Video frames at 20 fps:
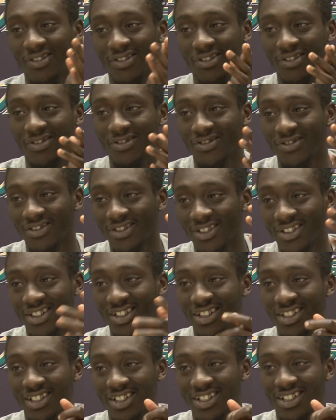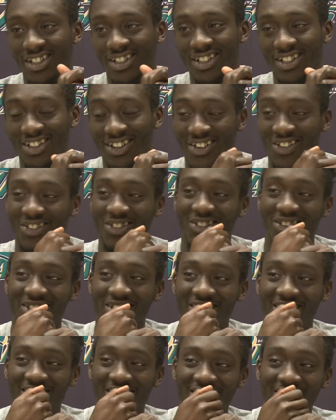Bus ride. Wake
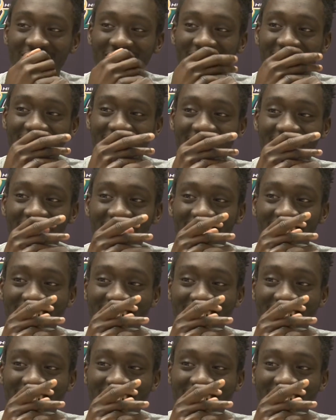up and sing.